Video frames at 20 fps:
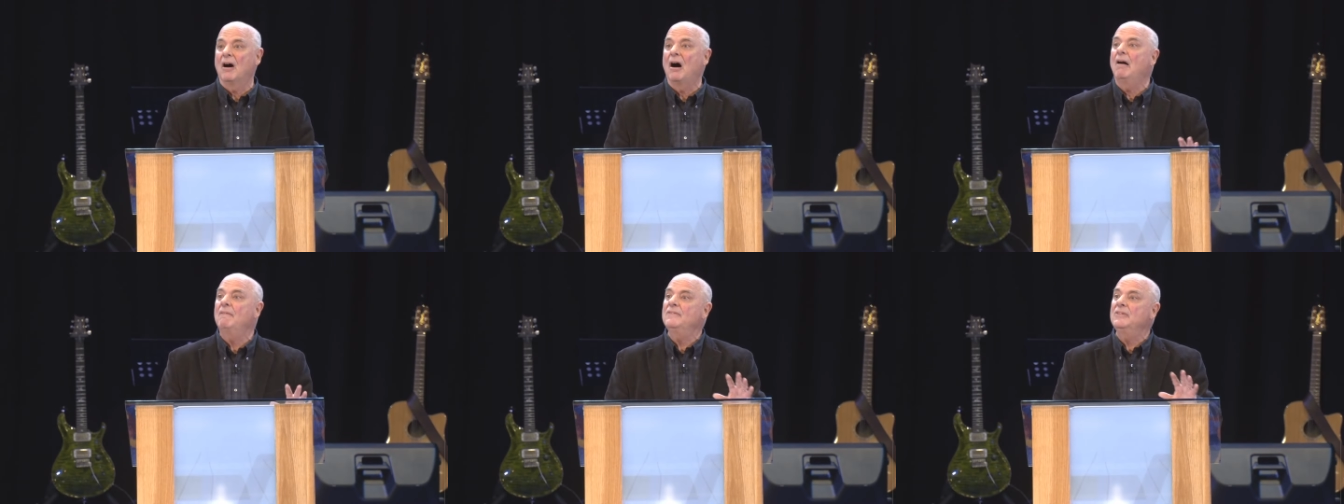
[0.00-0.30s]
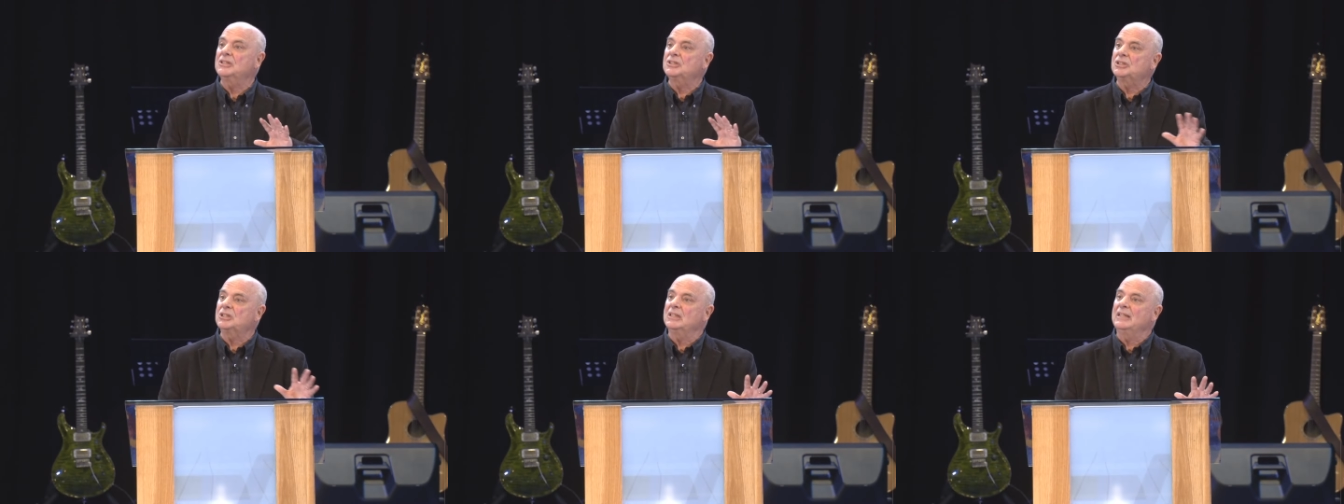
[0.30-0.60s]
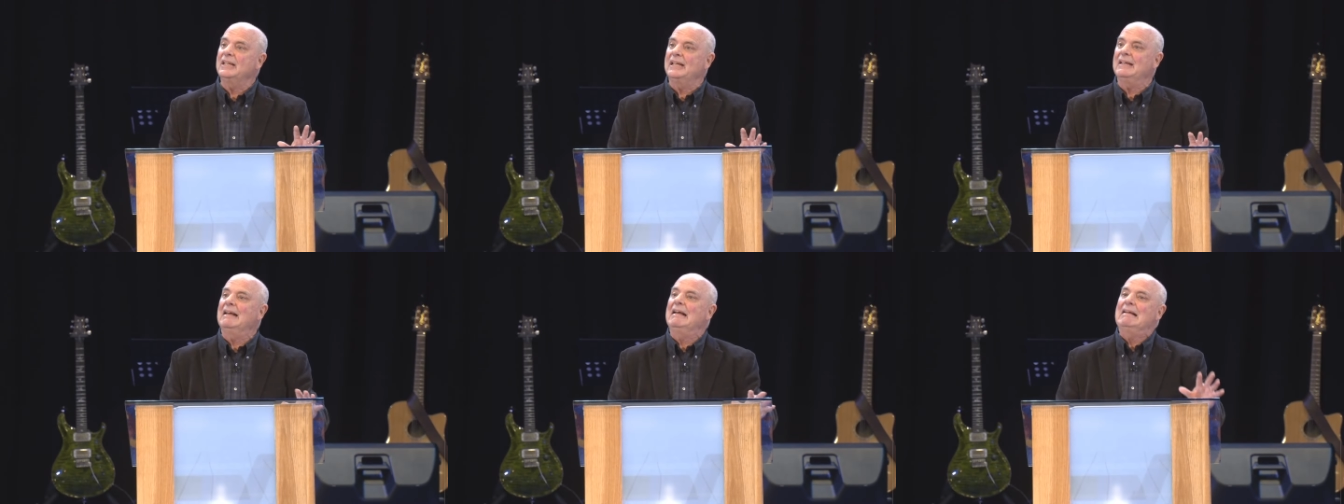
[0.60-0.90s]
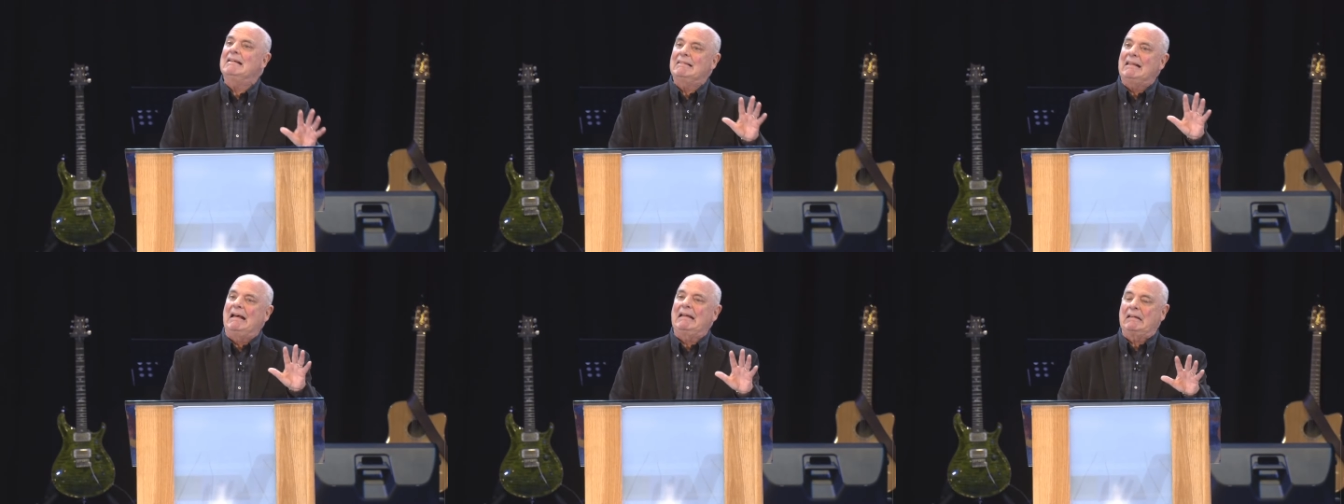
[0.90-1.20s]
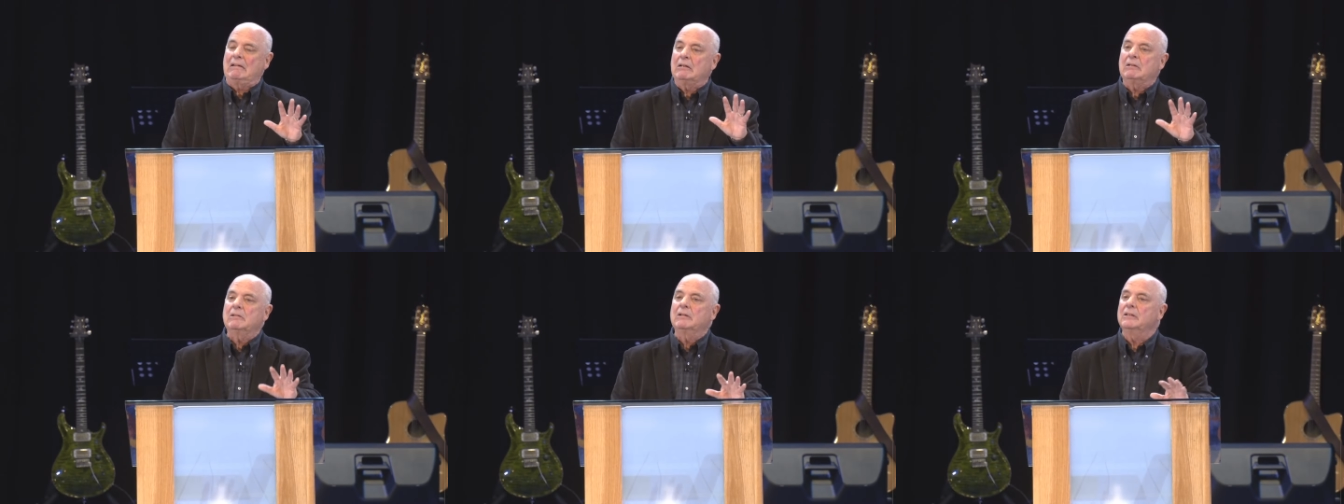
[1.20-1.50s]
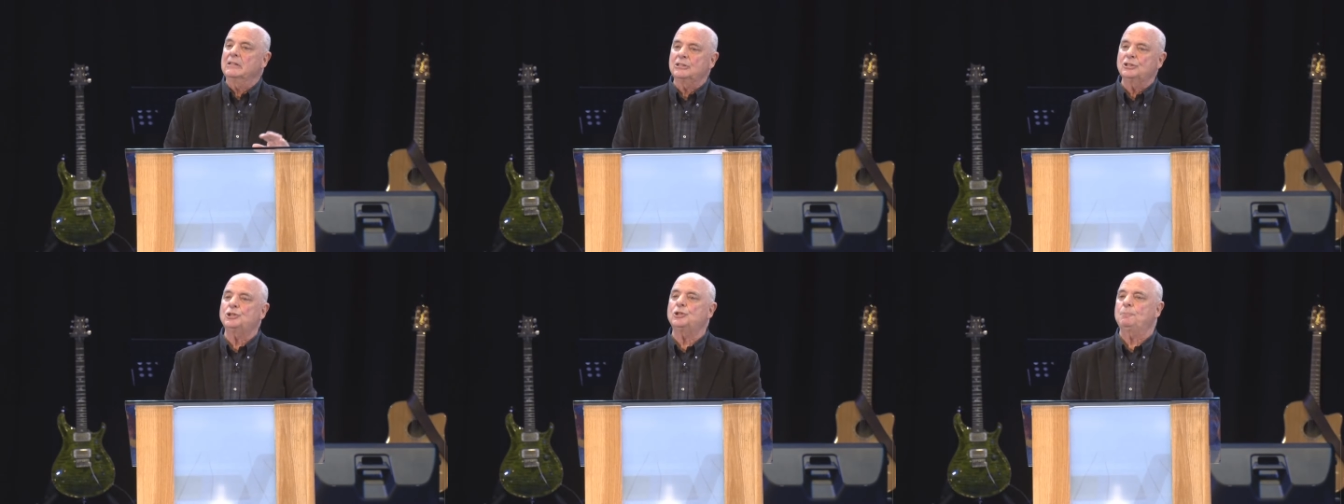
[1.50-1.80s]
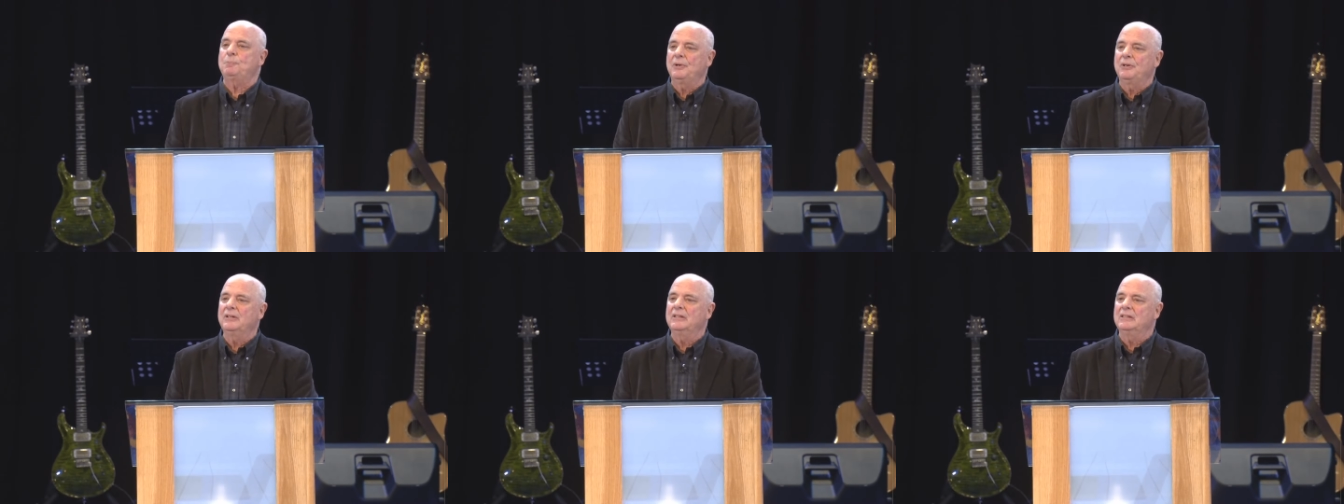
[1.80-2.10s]
Obviously, like her
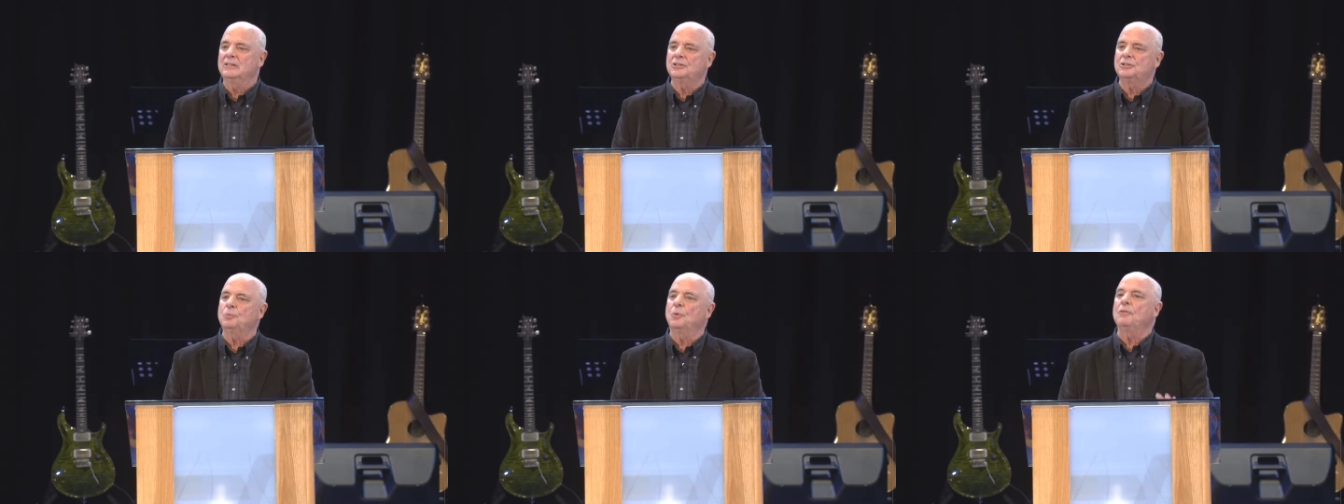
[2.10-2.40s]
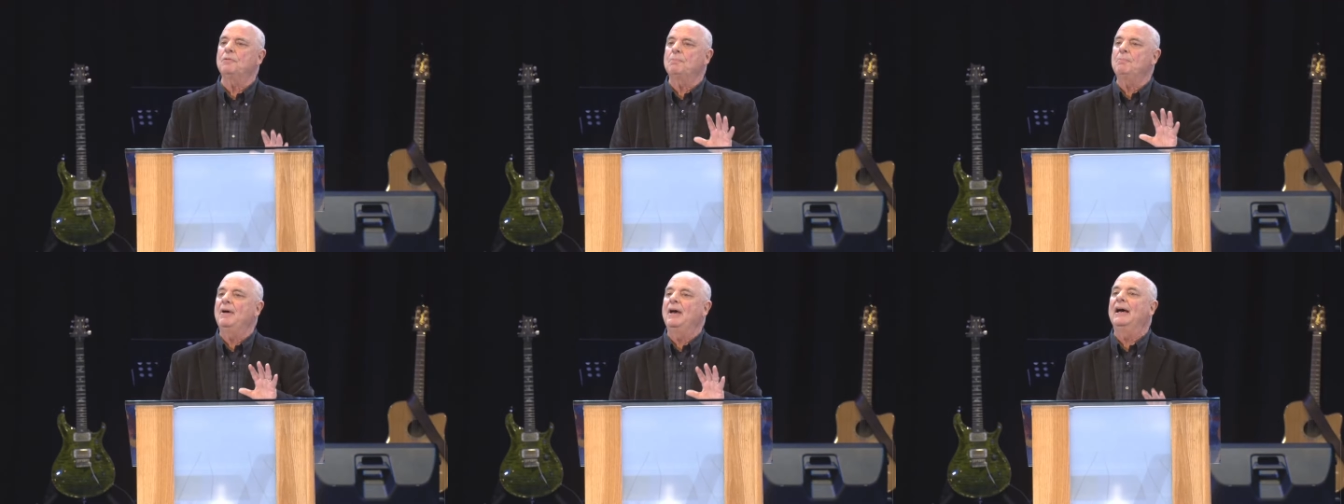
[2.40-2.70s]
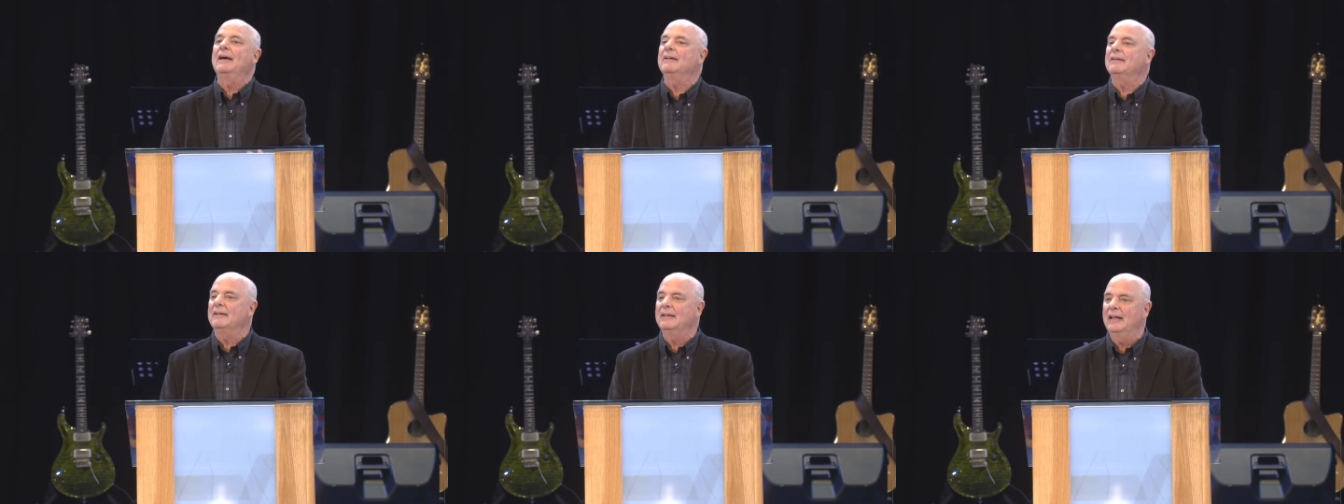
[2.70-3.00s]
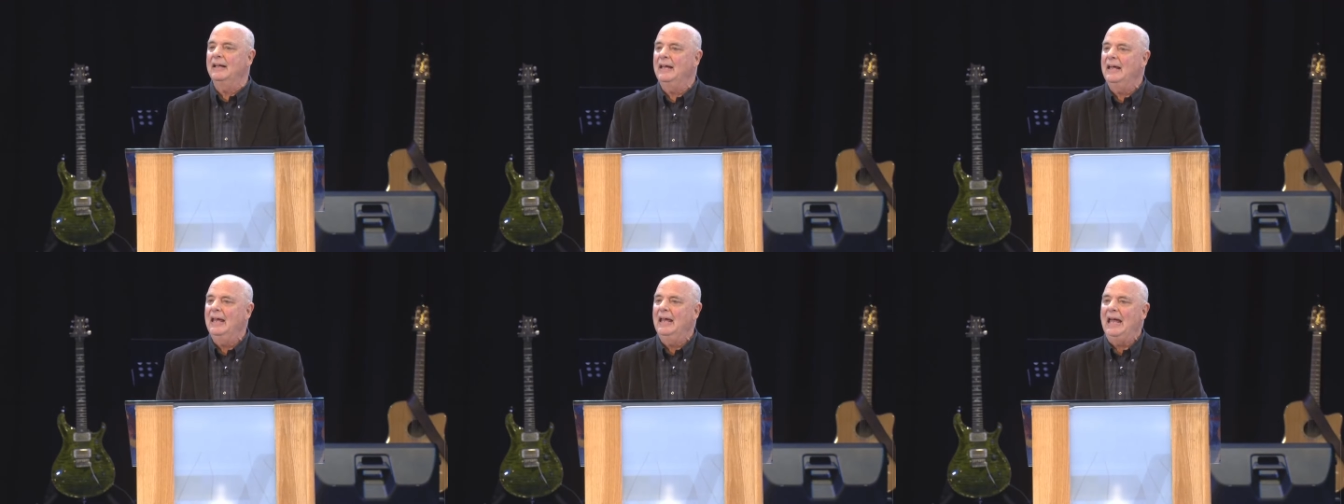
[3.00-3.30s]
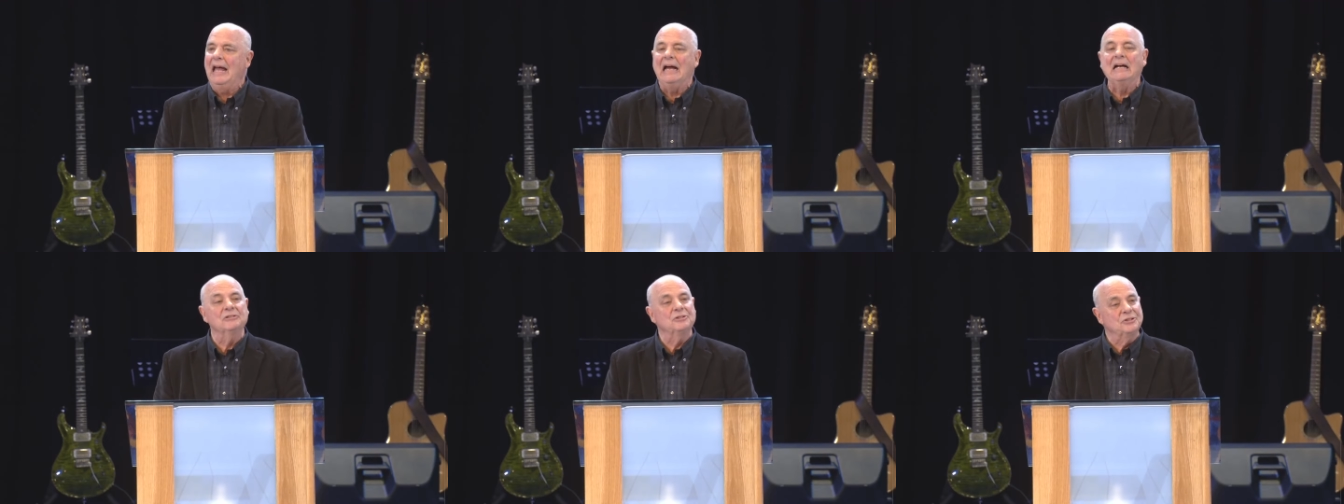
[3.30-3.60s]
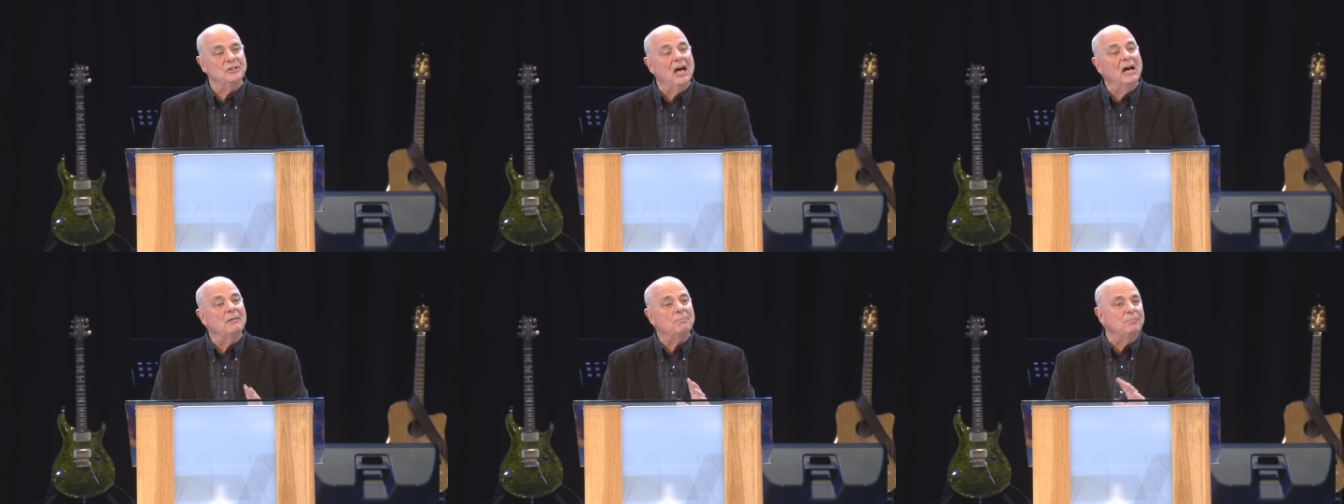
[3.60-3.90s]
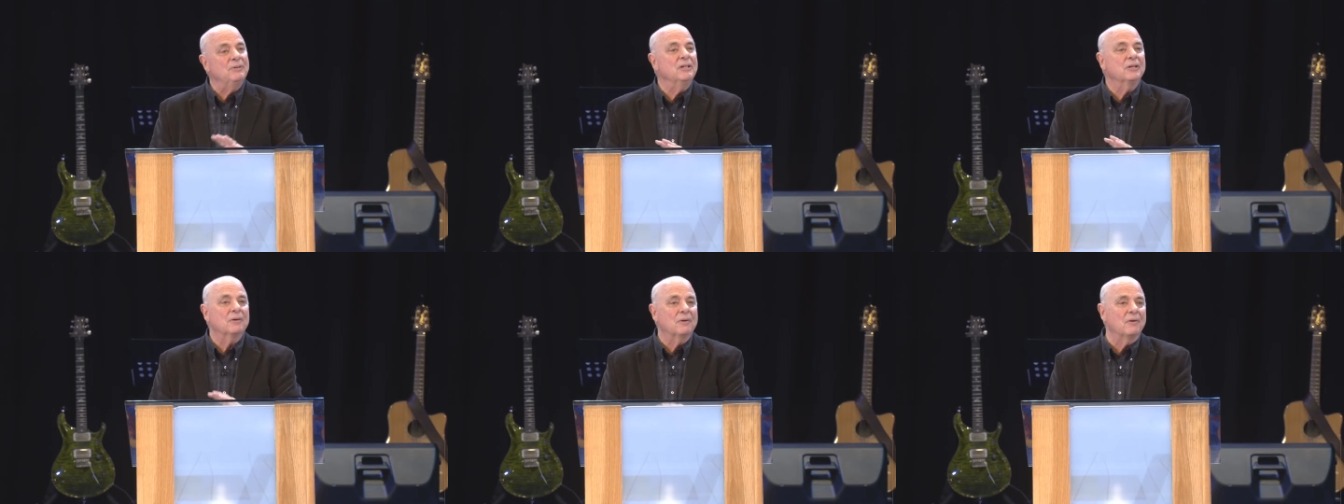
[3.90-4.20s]
experience with men has not
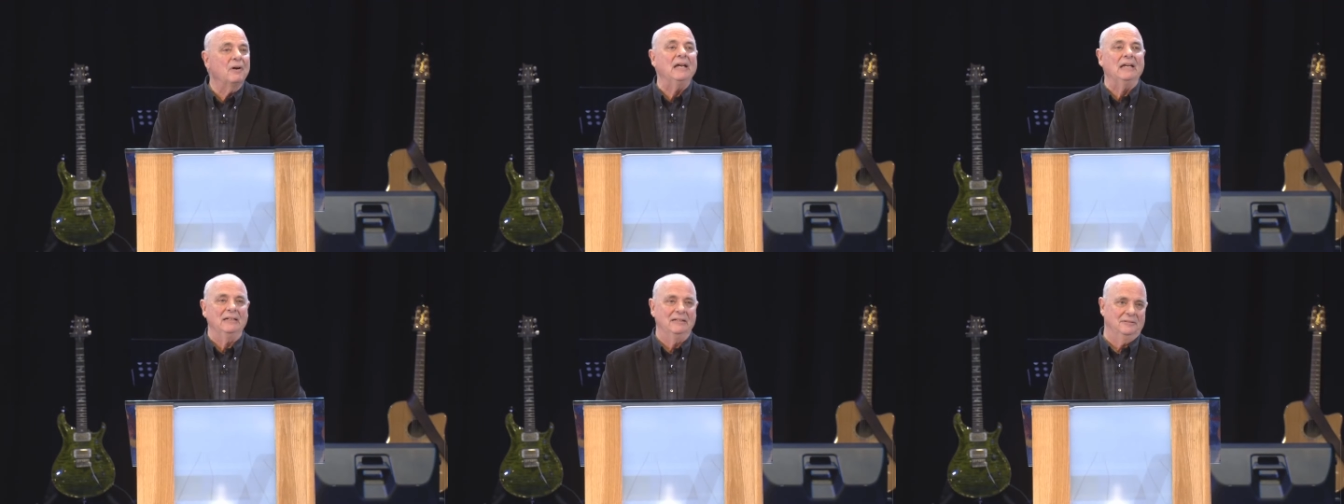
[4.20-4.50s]
been great